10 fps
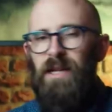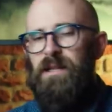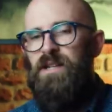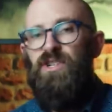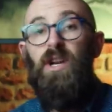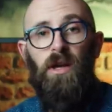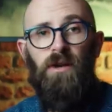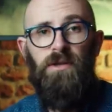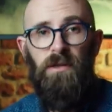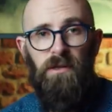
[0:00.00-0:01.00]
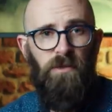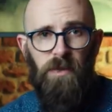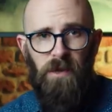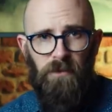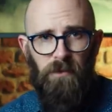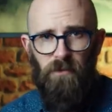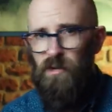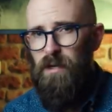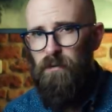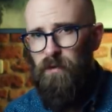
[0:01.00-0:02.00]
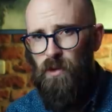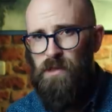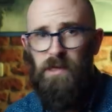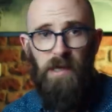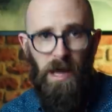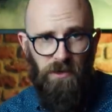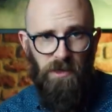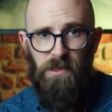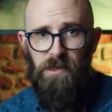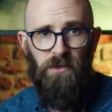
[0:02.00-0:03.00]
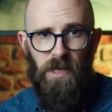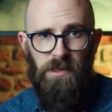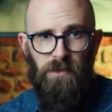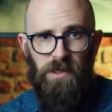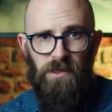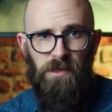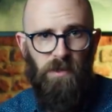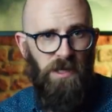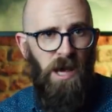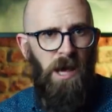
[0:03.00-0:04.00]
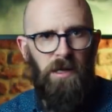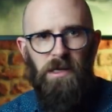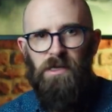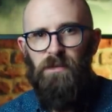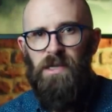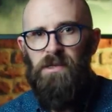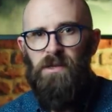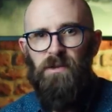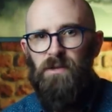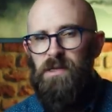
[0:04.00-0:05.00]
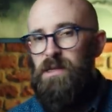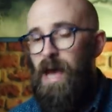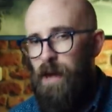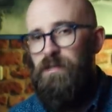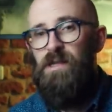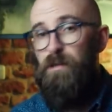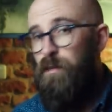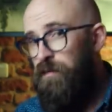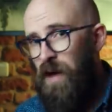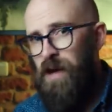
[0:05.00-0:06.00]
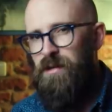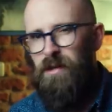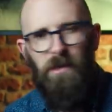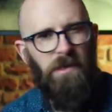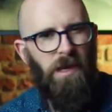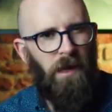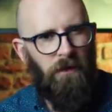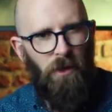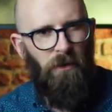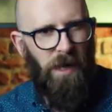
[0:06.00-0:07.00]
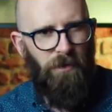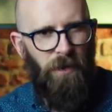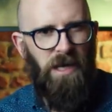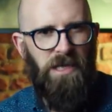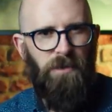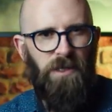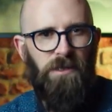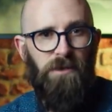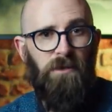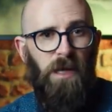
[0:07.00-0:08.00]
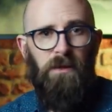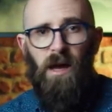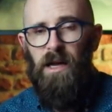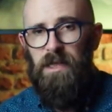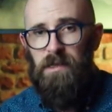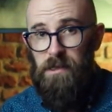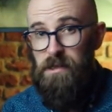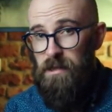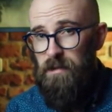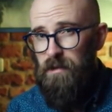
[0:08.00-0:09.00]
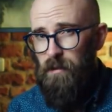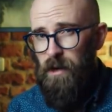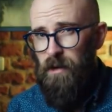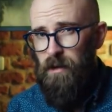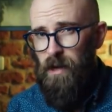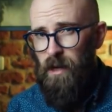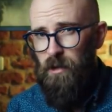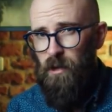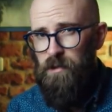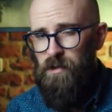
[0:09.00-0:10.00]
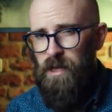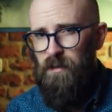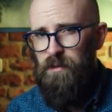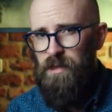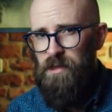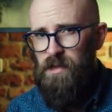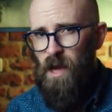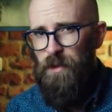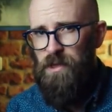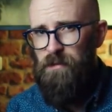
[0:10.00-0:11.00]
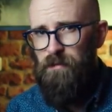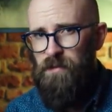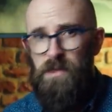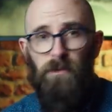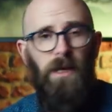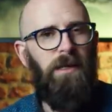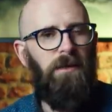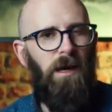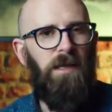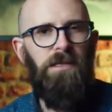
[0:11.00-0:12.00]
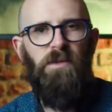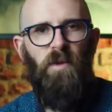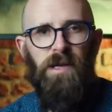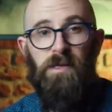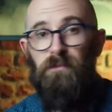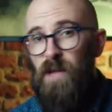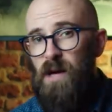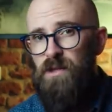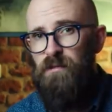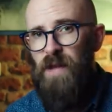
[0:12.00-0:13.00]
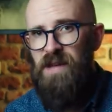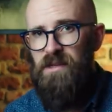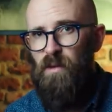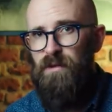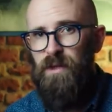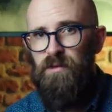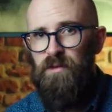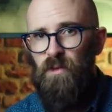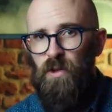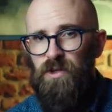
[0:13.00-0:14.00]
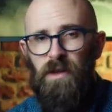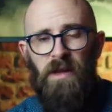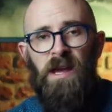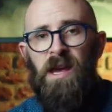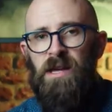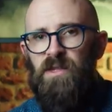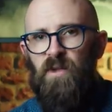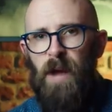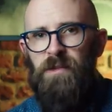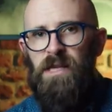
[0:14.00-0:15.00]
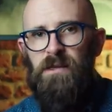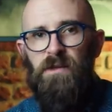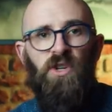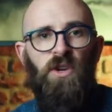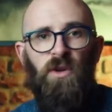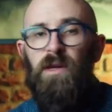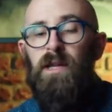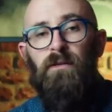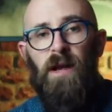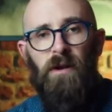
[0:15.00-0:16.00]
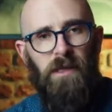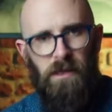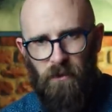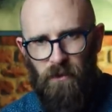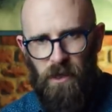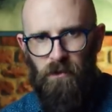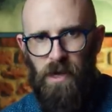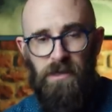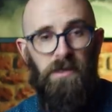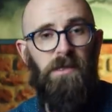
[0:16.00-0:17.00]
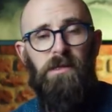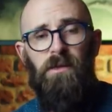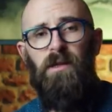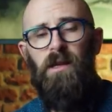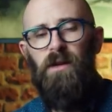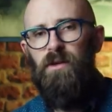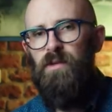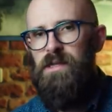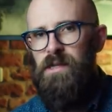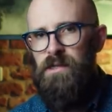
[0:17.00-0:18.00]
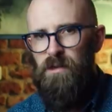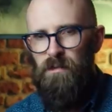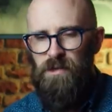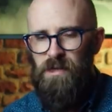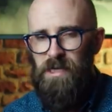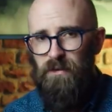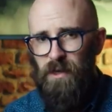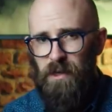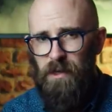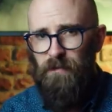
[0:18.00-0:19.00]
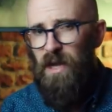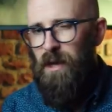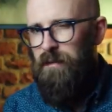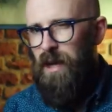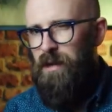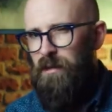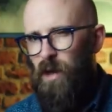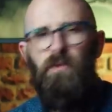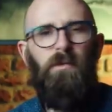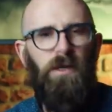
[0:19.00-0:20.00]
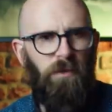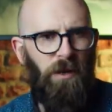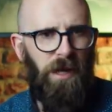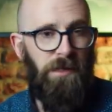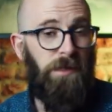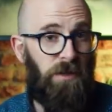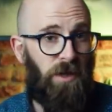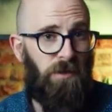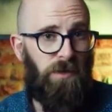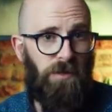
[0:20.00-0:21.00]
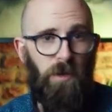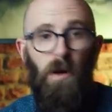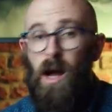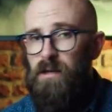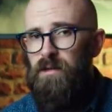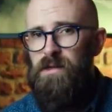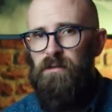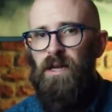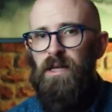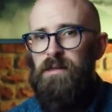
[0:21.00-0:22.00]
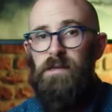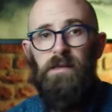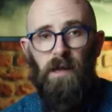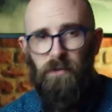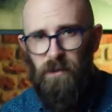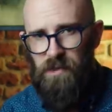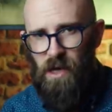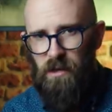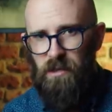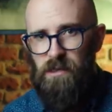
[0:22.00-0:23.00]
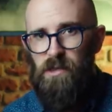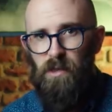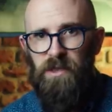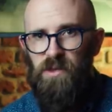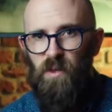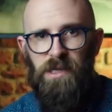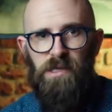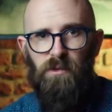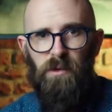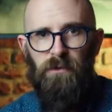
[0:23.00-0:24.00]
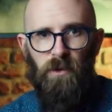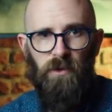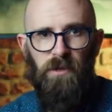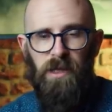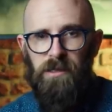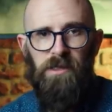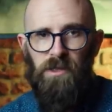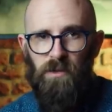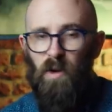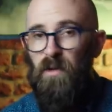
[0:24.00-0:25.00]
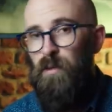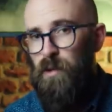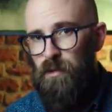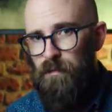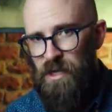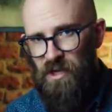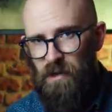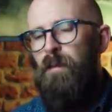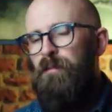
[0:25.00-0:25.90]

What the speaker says: In addition, load hooks would have to be reinforced, the engines and transmissions would need to be tuned to absolute perfection, and the correct placement of the Hind underneath the American helicopter would have to be determined. To simulate the Hind's weight, large bladders were filled with water and then strapped under the Chinook in various configurations until the load was distributed evenly. Then, over multiple nights, the Chinooks flew hundreds of miles under the cover of darkness, stopping twice to refuel like they do on the real mission.